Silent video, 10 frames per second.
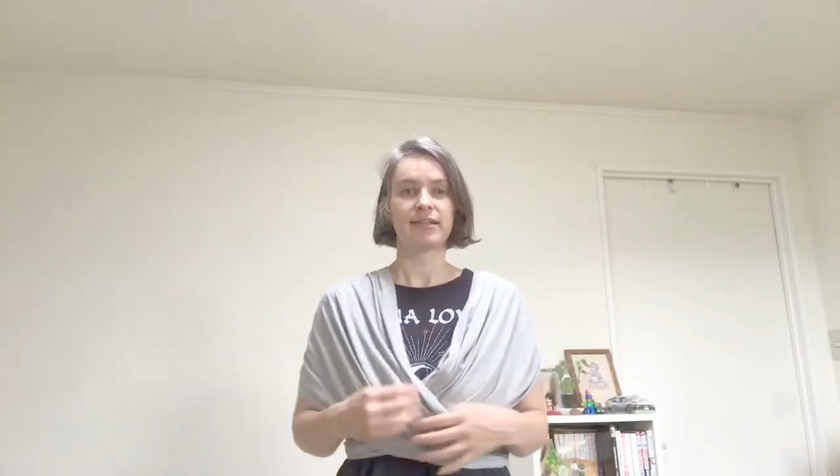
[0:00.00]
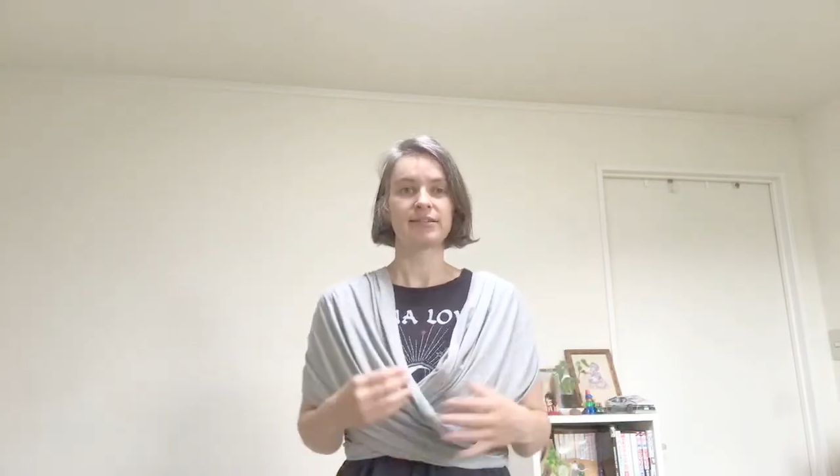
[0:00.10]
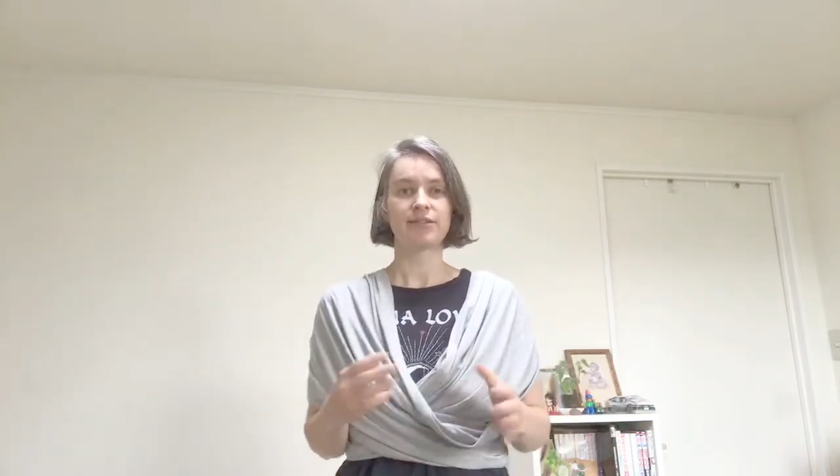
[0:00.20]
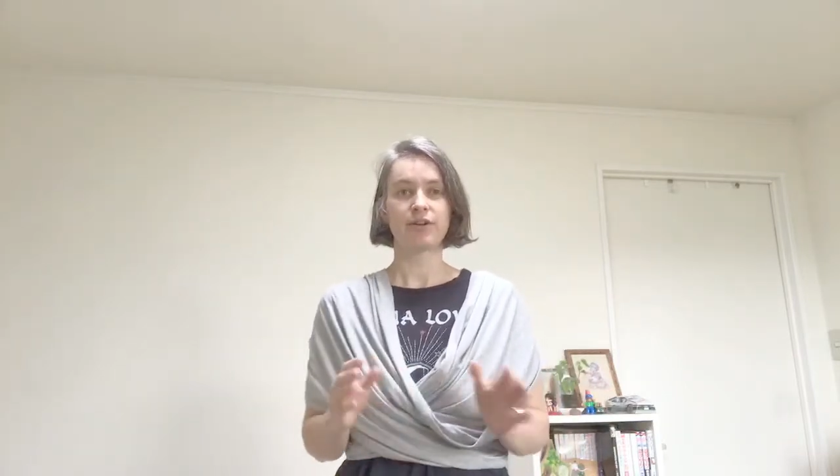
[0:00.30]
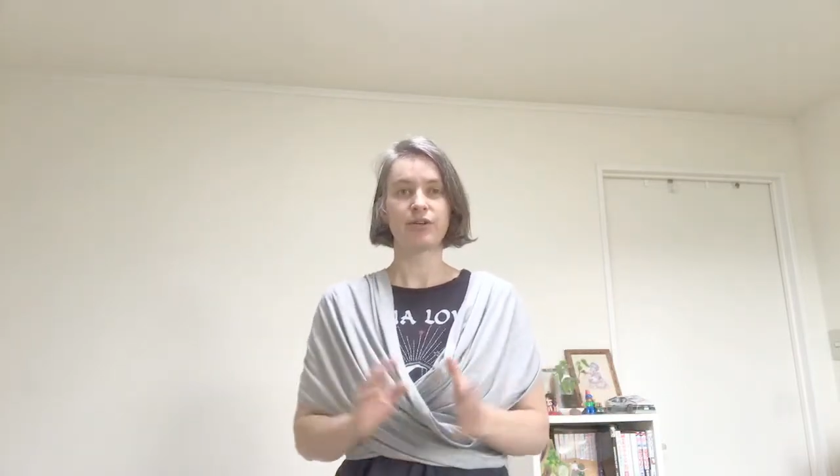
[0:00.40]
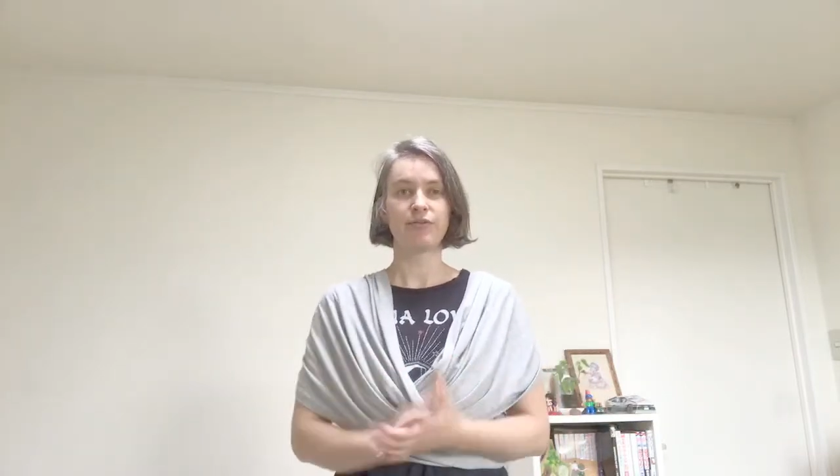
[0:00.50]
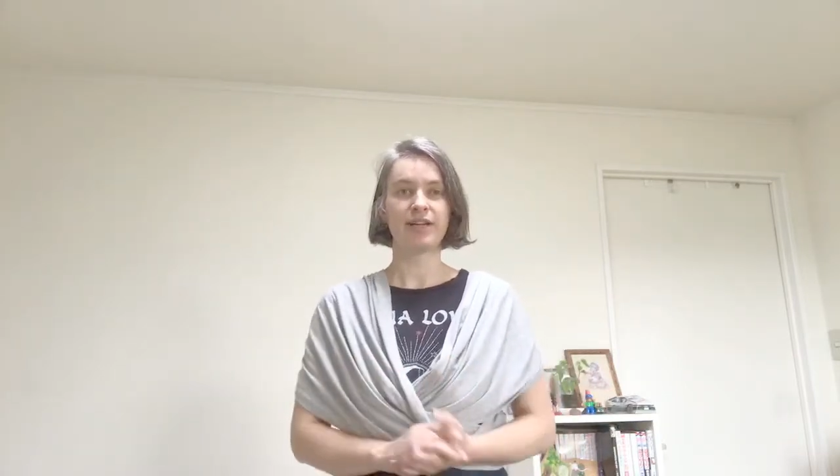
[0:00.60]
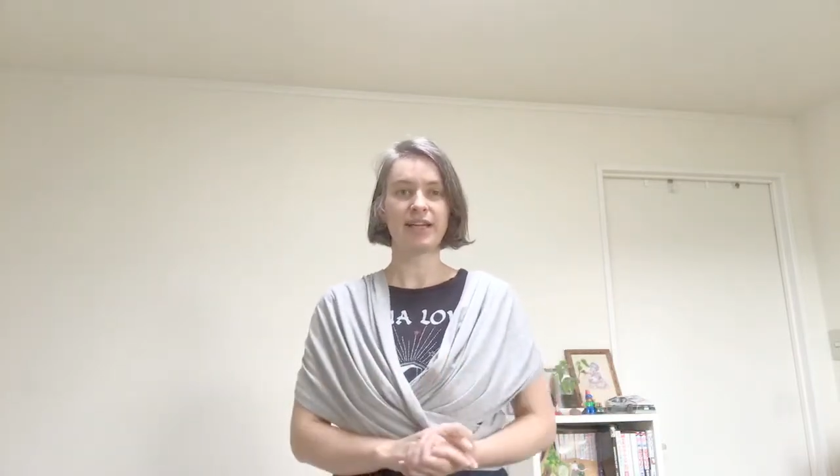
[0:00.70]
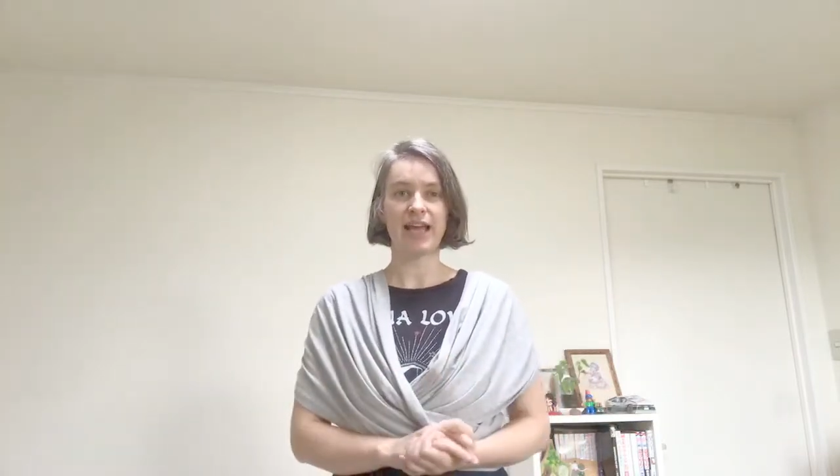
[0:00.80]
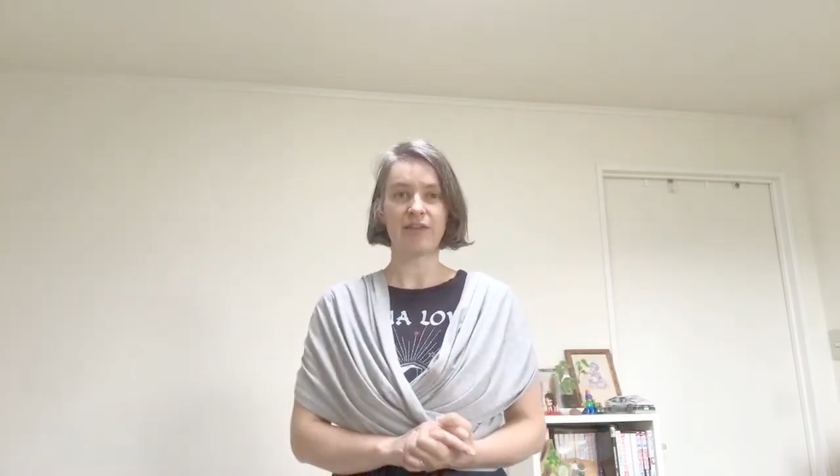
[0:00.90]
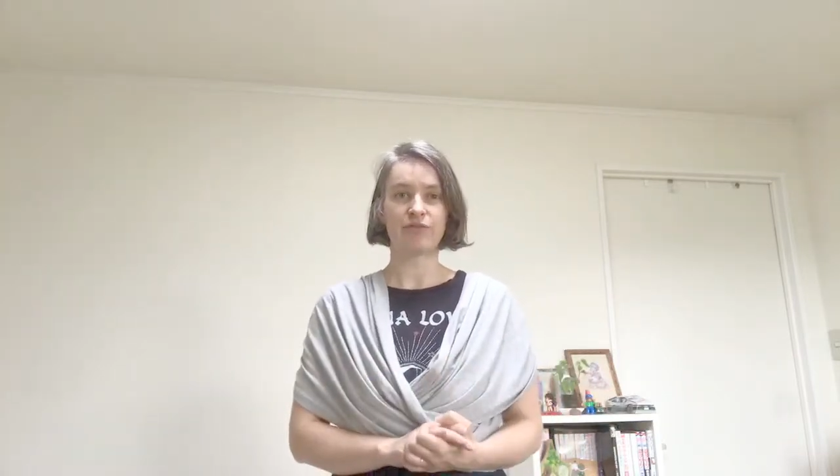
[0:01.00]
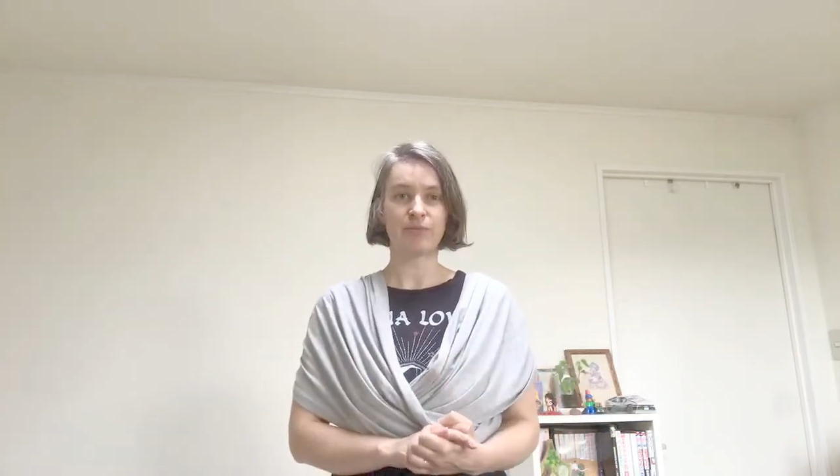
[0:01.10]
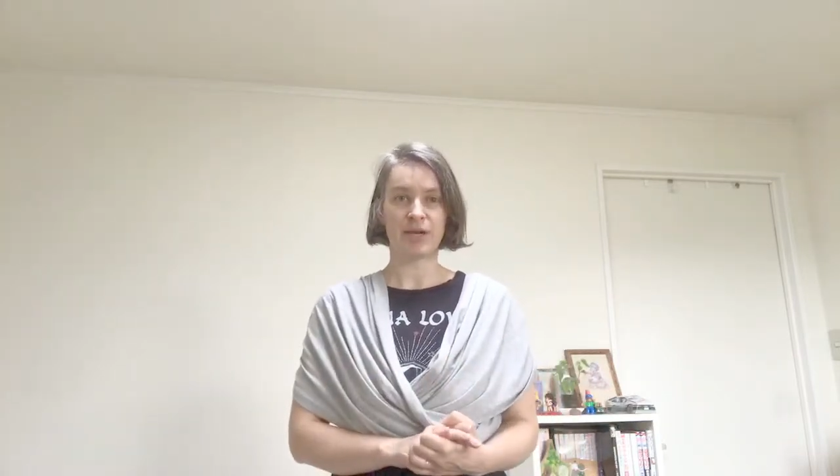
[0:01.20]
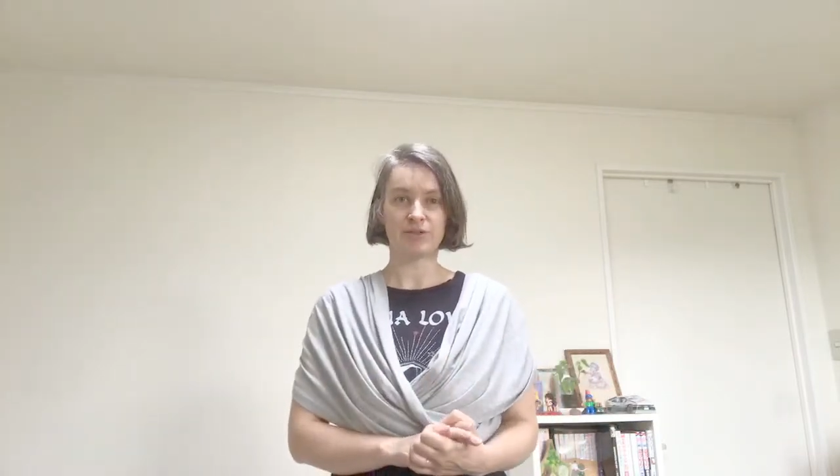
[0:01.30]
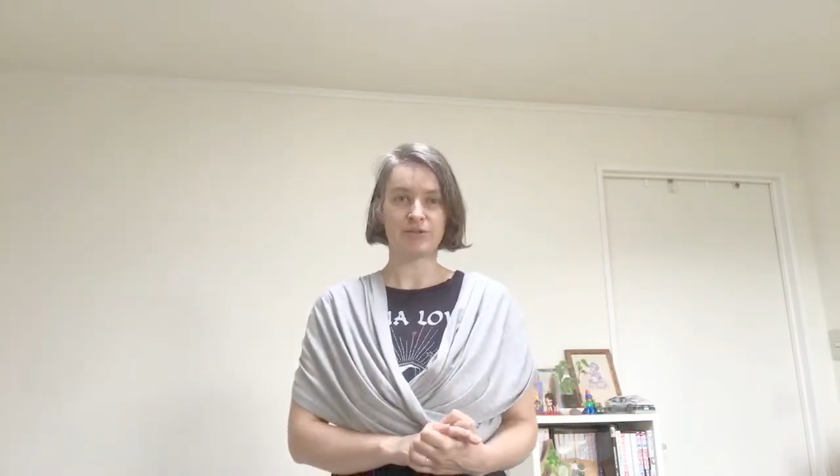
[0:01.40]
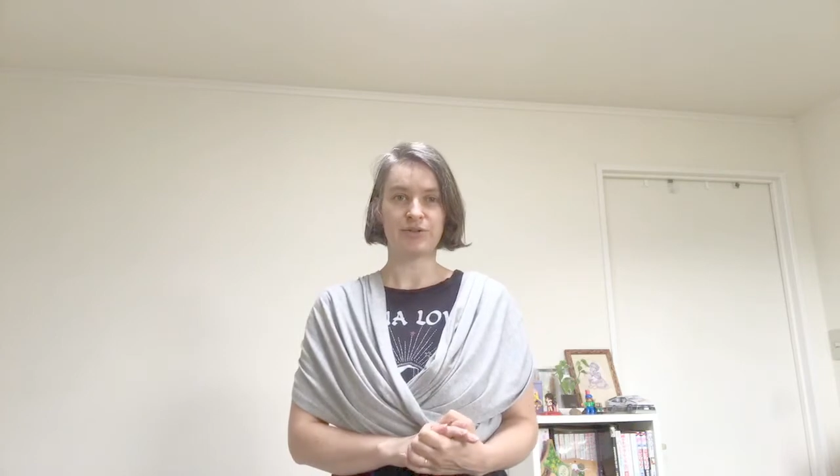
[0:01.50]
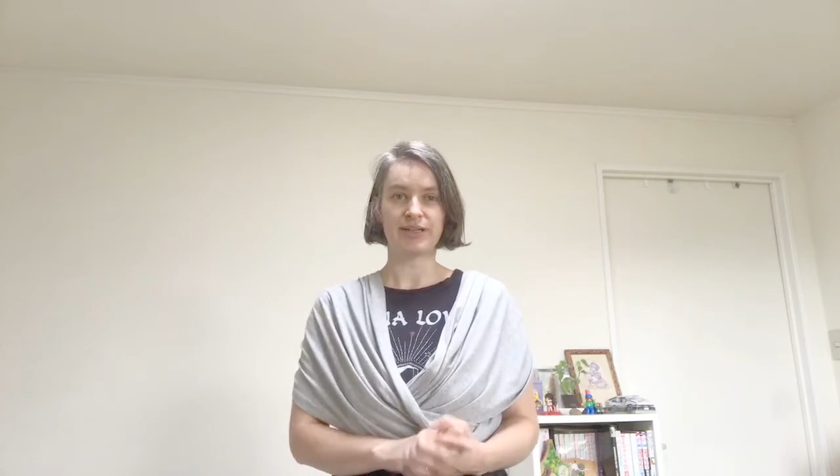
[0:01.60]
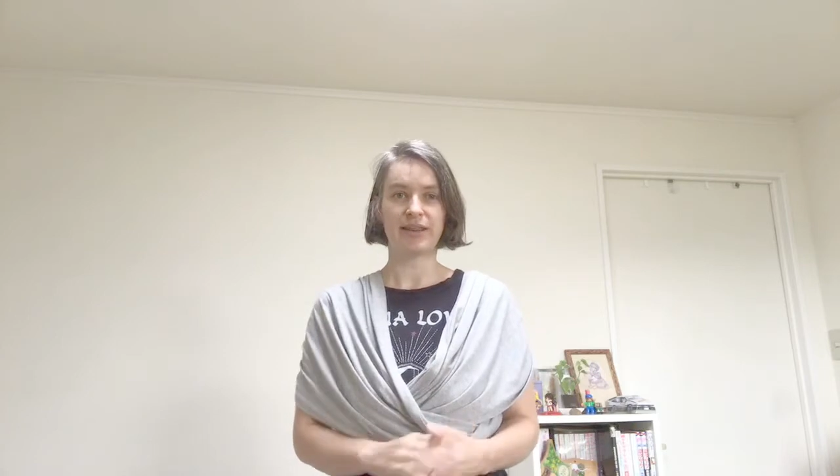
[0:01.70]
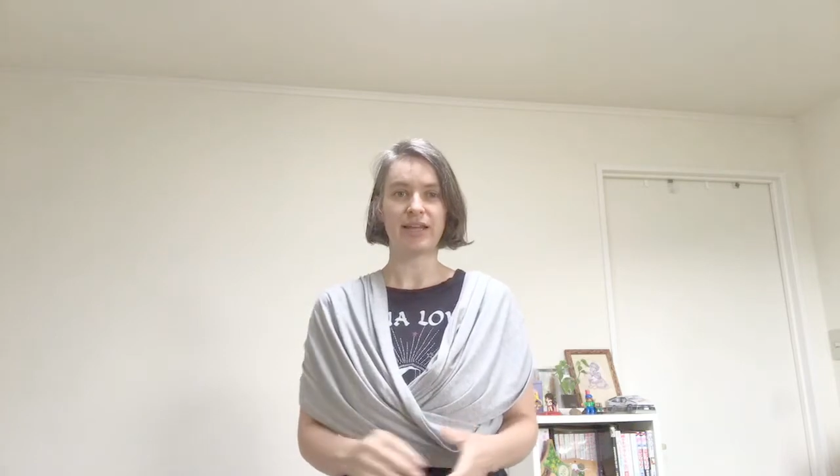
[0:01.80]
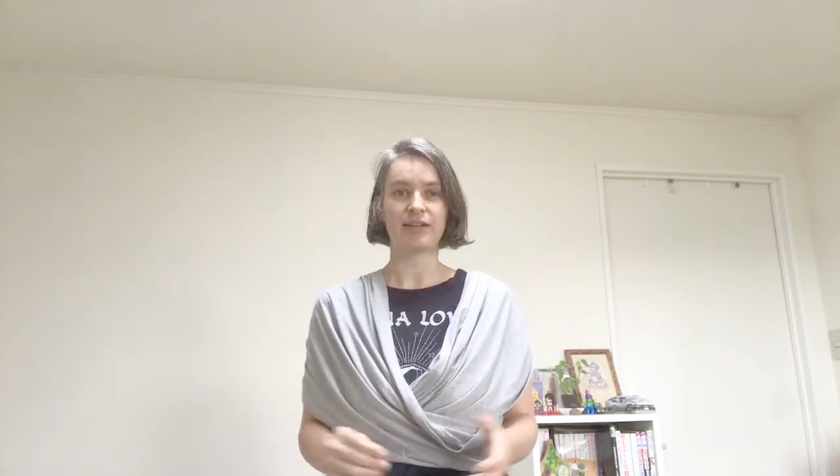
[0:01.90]
So you really have to make sure
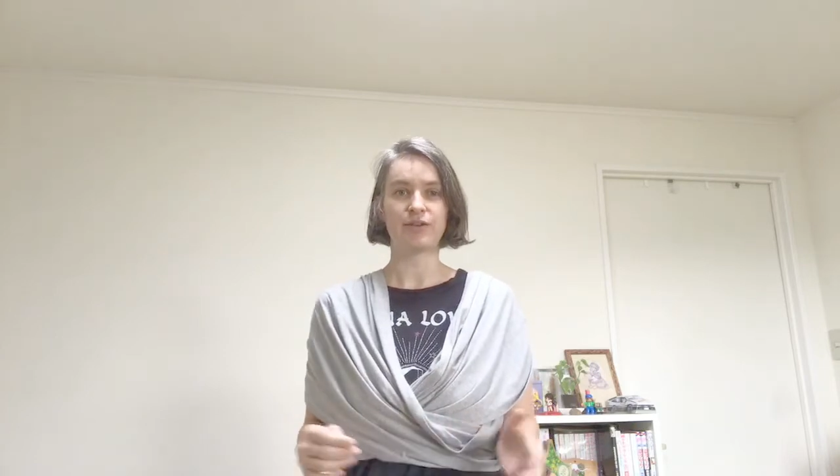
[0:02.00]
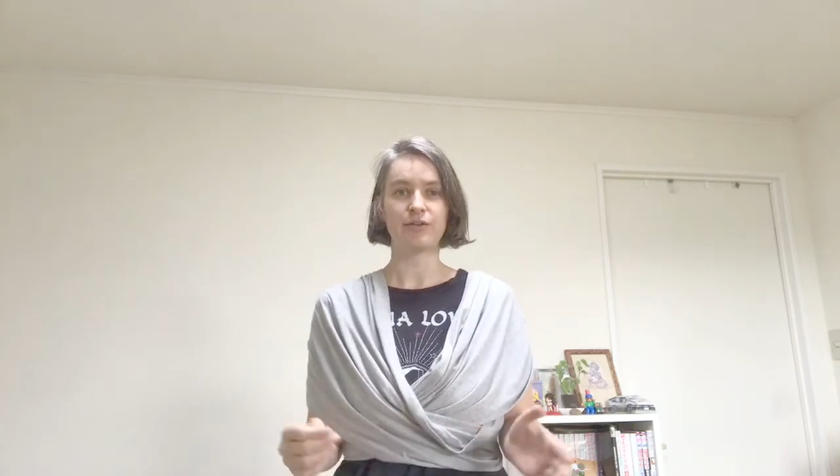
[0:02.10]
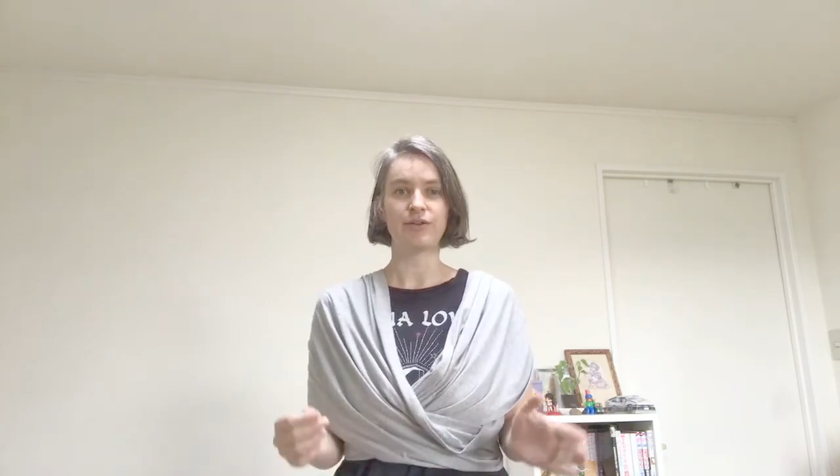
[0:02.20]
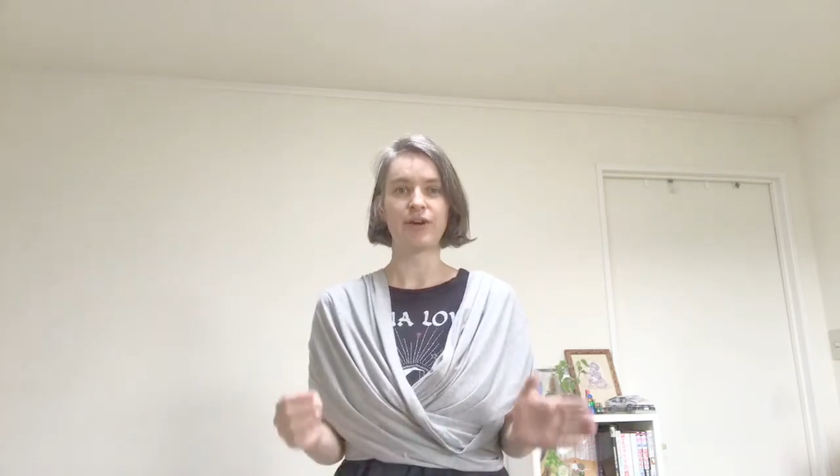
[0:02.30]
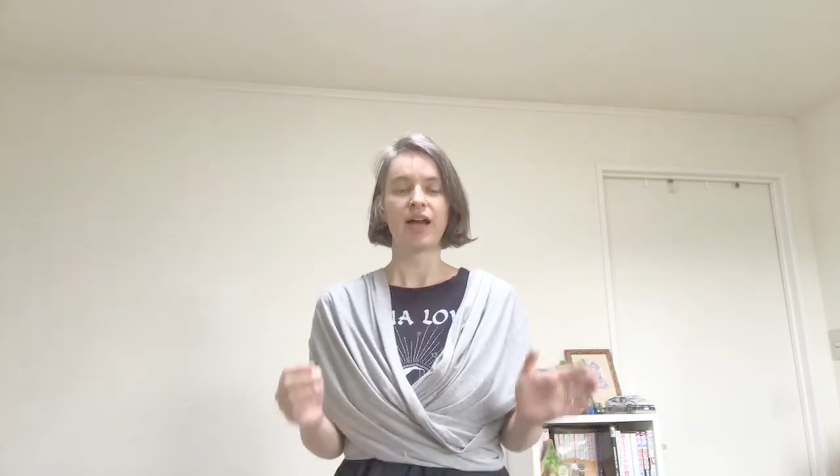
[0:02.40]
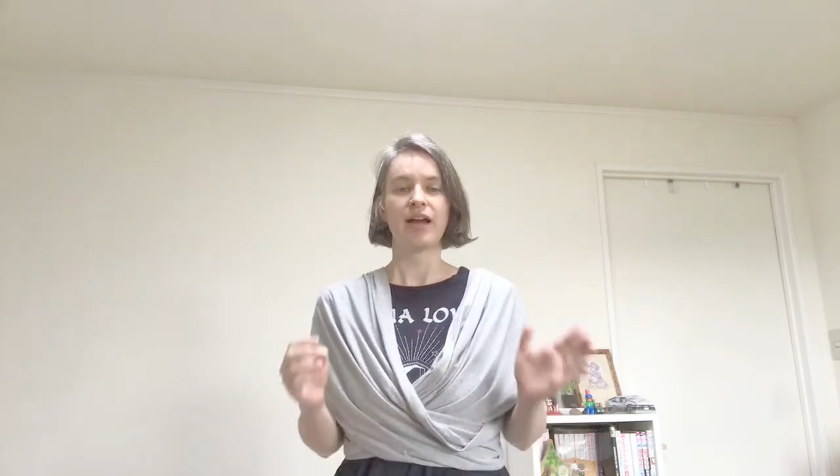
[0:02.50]
that you